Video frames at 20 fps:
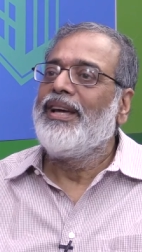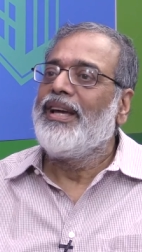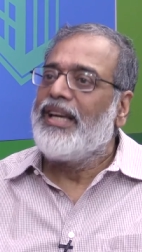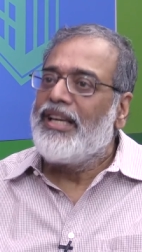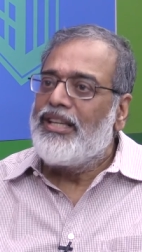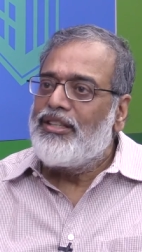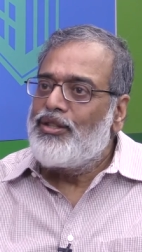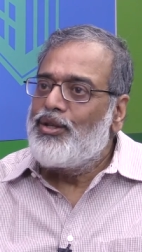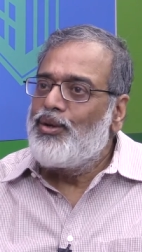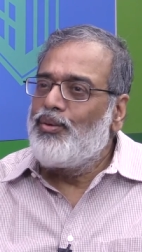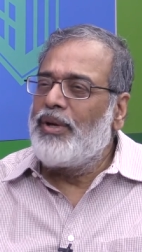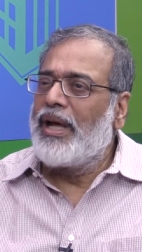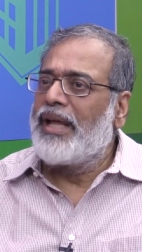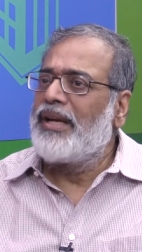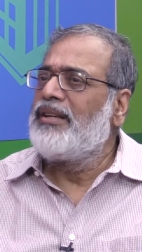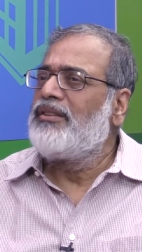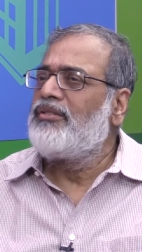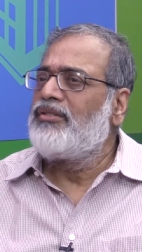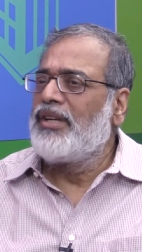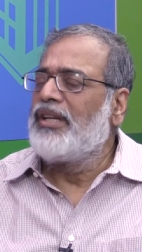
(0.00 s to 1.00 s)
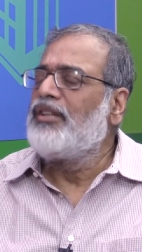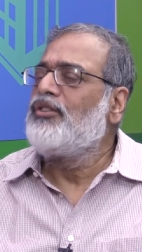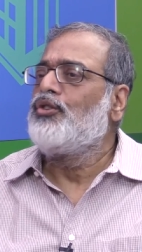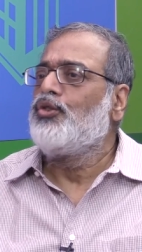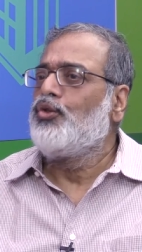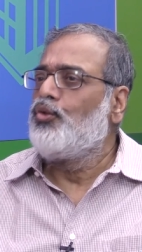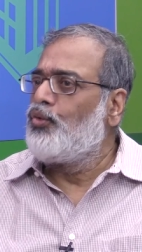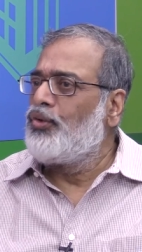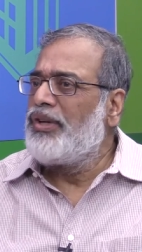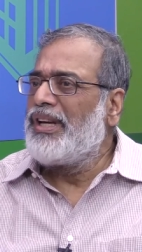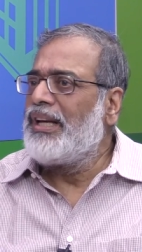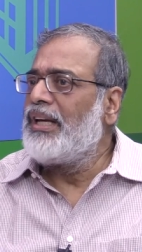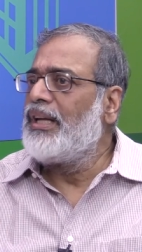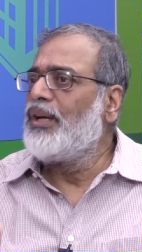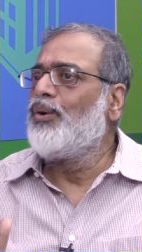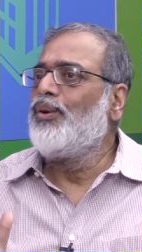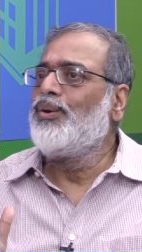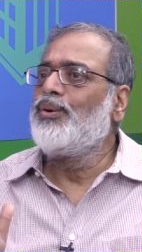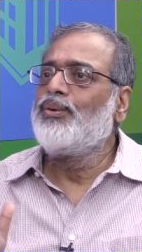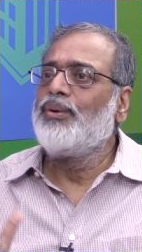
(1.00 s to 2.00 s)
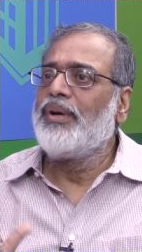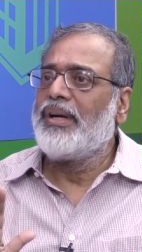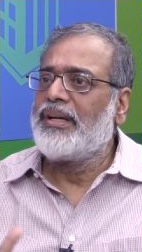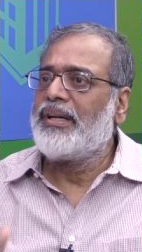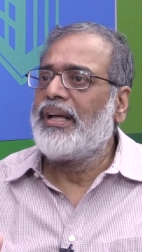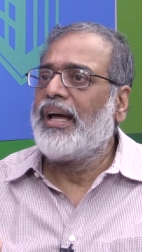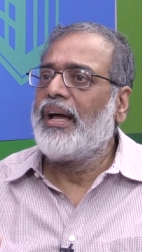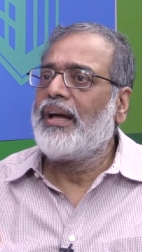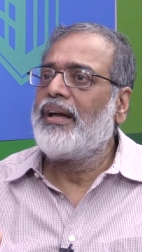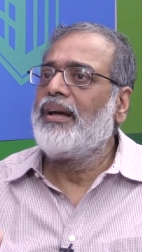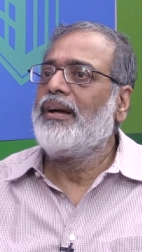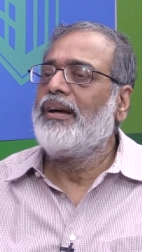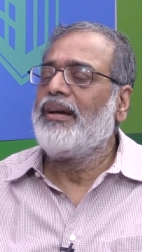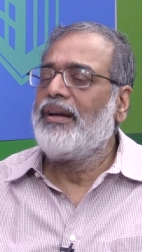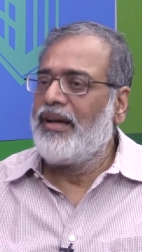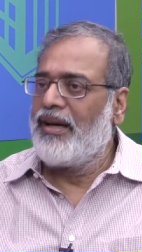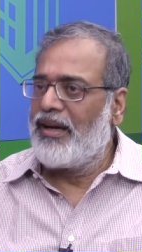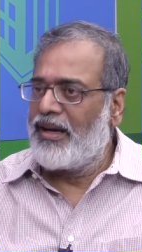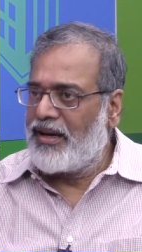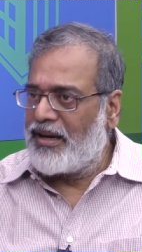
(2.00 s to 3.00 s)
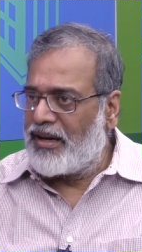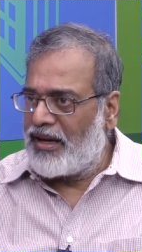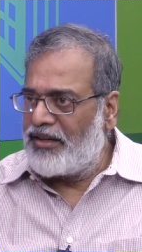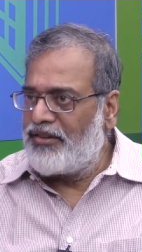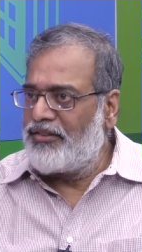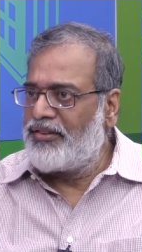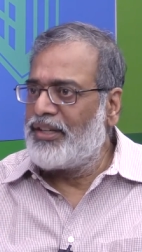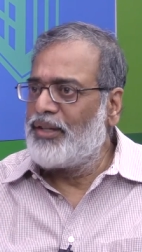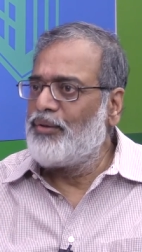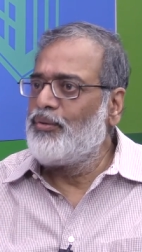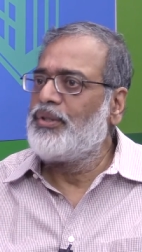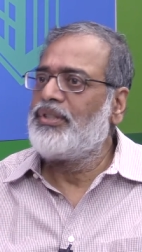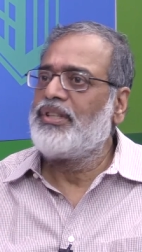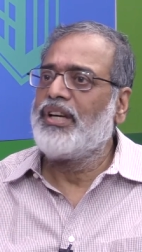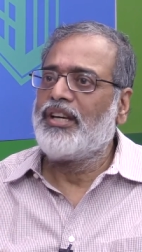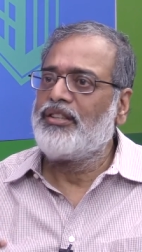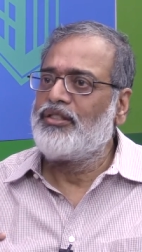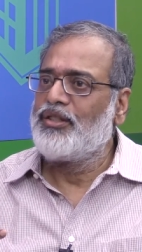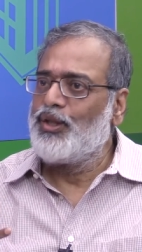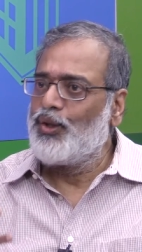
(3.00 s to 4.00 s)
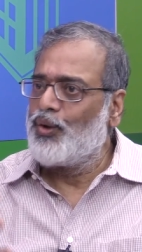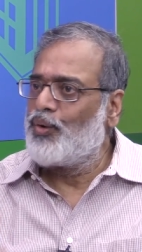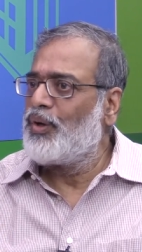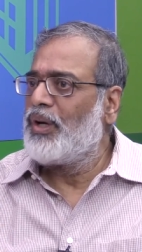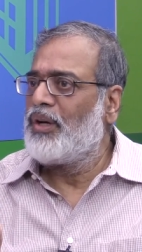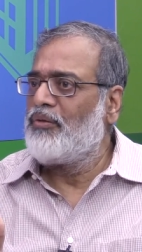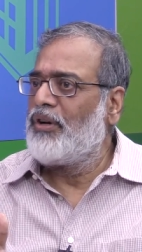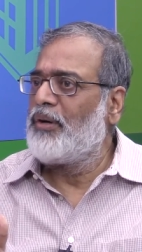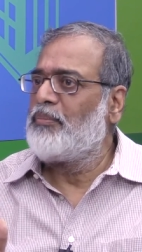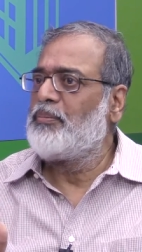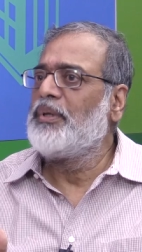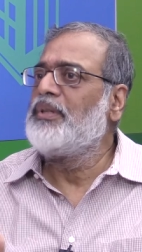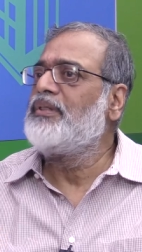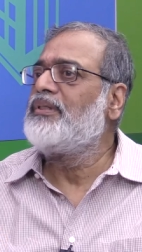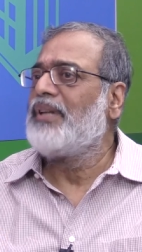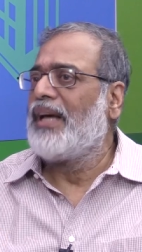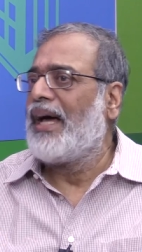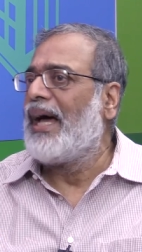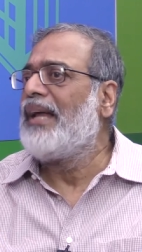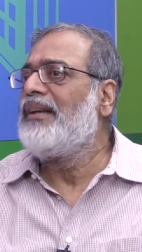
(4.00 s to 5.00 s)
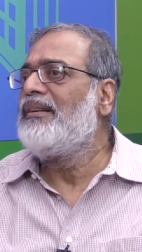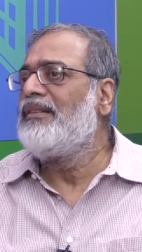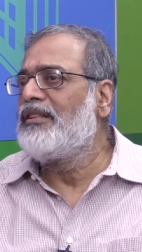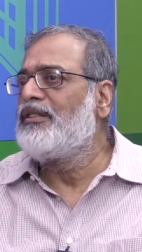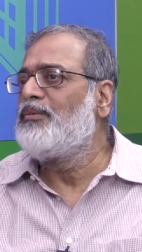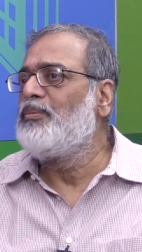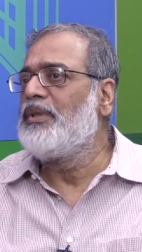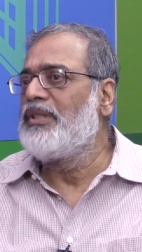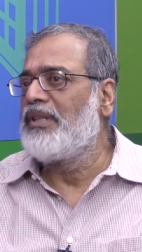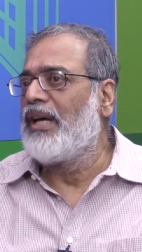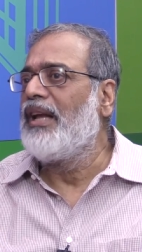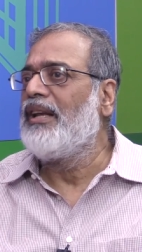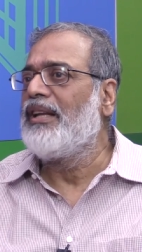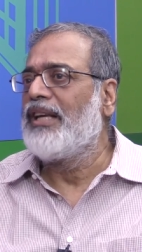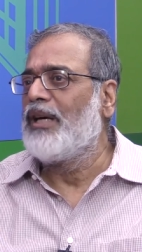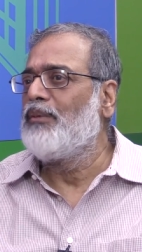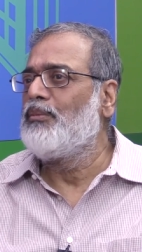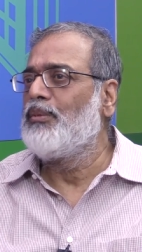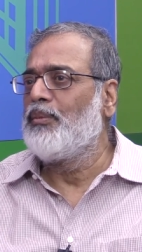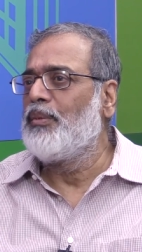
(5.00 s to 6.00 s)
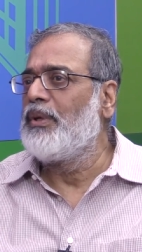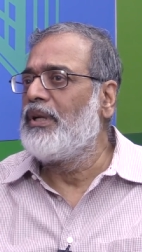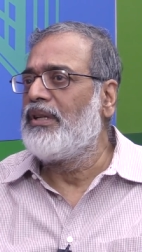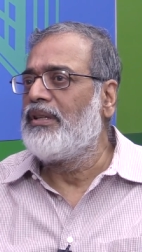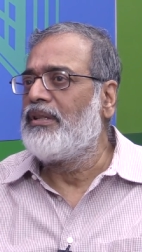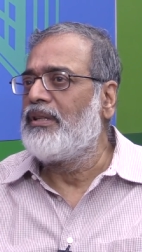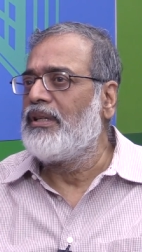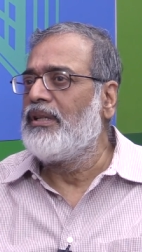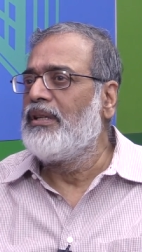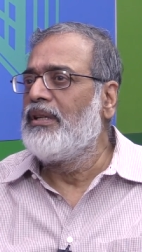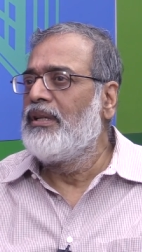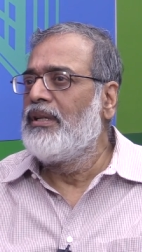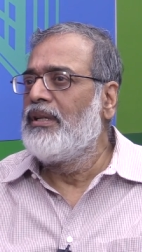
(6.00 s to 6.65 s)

is the United States really going to attack a country which has nuclear weapons and this missile capability?